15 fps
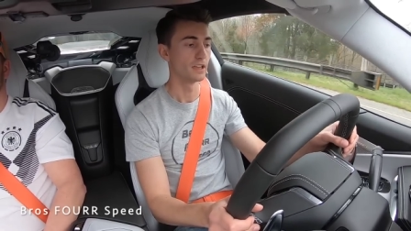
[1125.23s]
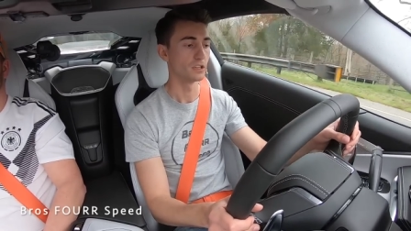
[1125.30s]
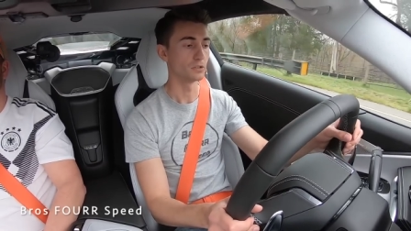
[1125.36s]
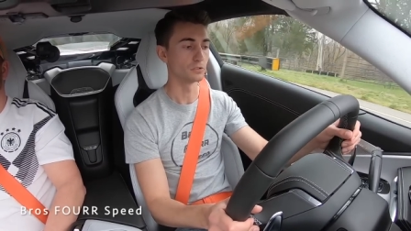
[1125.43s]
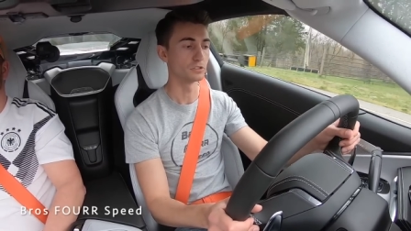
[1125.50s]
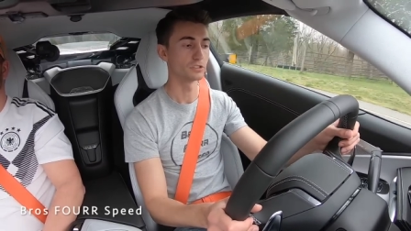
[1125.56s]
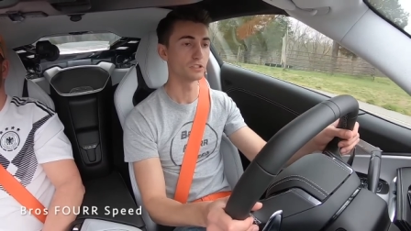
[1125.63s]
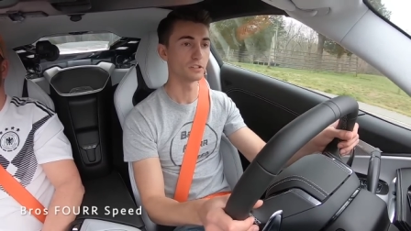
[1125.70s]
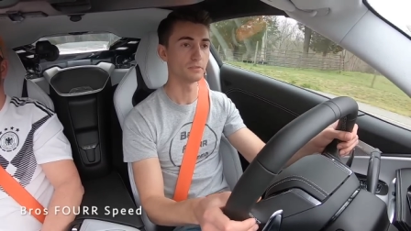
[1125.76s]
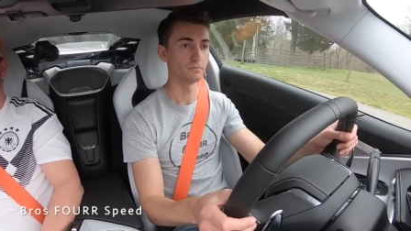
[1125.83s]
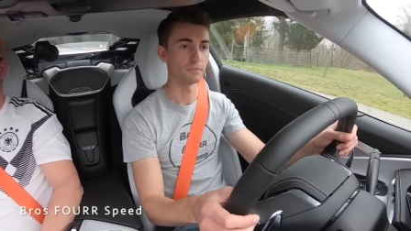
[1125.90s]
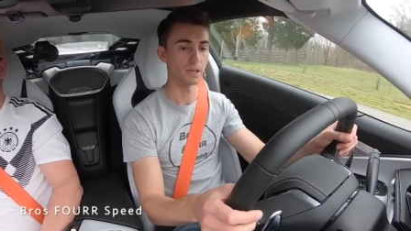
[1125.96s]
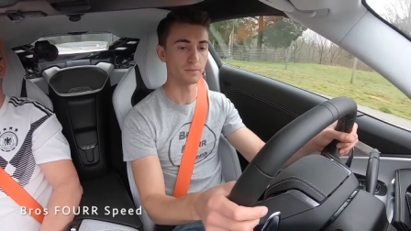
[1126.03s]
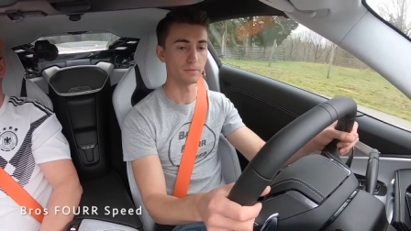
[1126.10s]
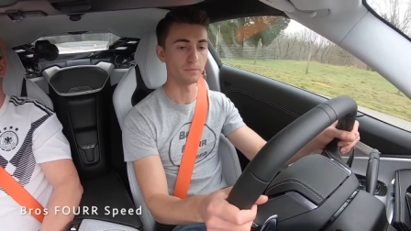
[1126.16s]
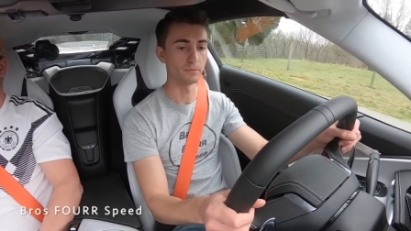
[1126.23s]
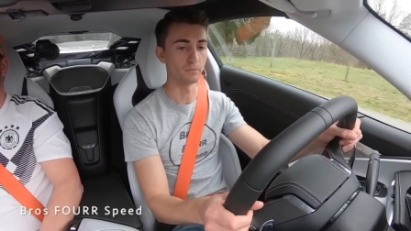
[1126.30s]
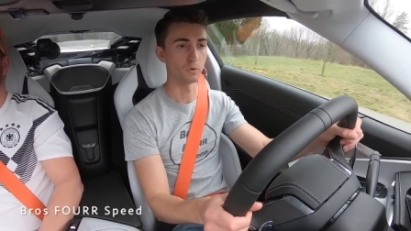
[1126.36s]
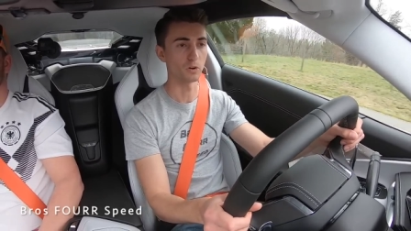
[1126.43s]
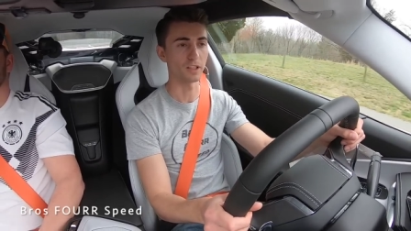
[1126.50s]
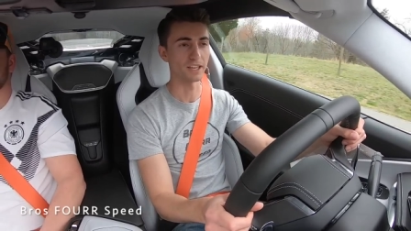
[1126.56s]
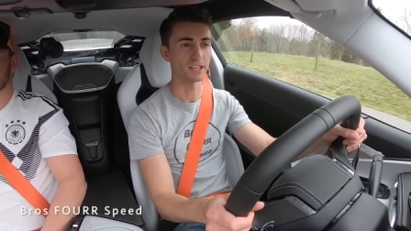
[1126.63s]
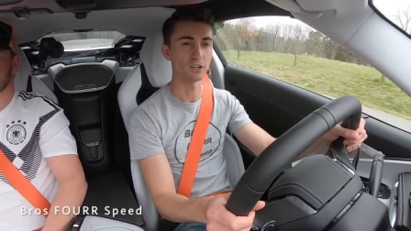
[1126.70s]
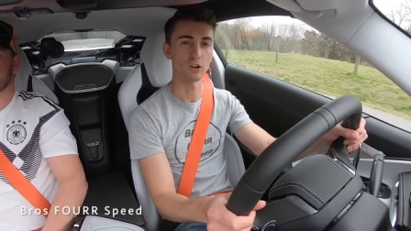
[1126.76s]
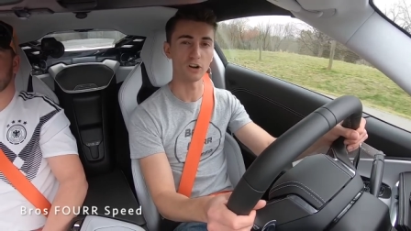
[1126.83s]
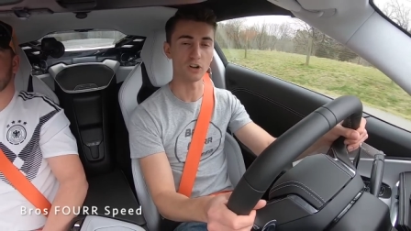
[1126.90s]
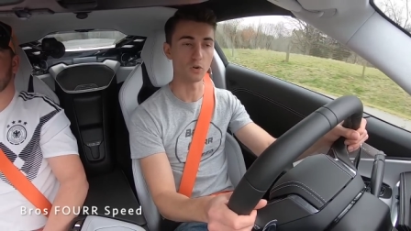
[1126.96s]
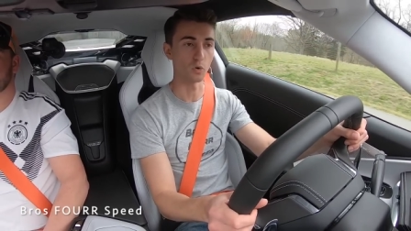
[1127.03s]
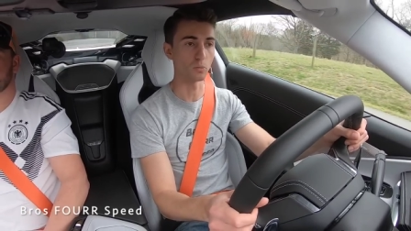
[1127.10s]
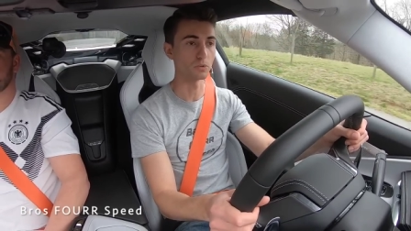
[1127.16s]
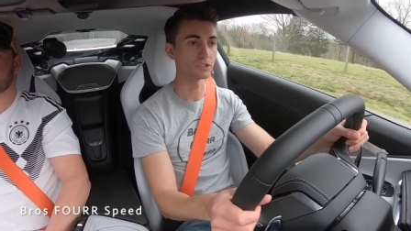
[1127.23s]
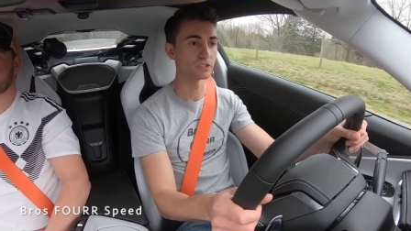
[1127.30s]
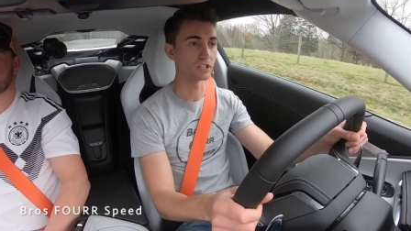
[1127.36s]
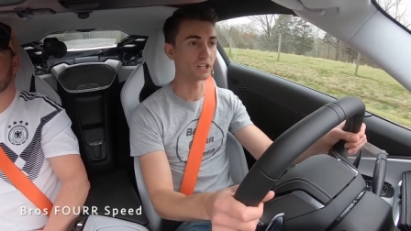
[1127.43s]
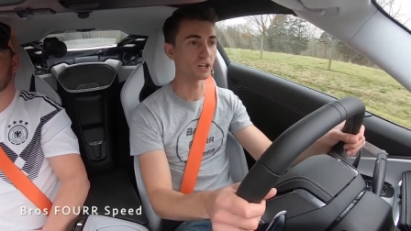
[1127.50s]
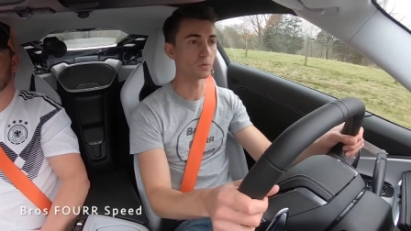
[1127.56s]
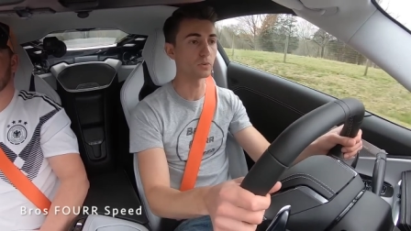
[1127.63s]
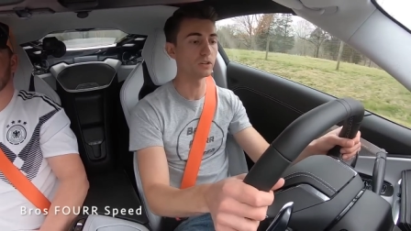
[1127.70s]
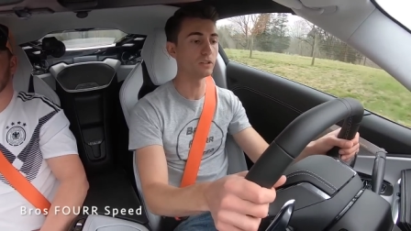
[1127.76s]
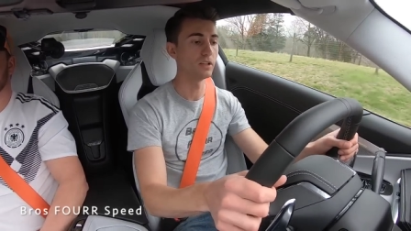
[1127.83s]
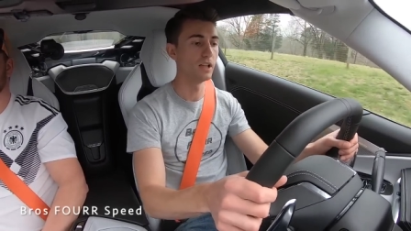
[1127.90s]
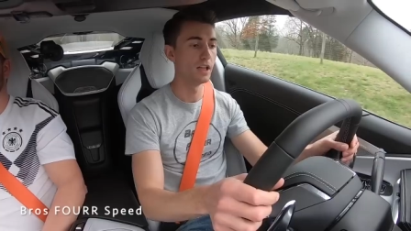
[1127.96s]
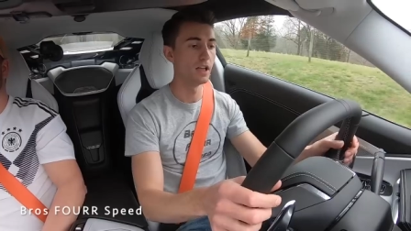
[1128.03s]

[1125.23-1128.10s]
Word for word: You should maybe be more like you're on a normal steering wheel,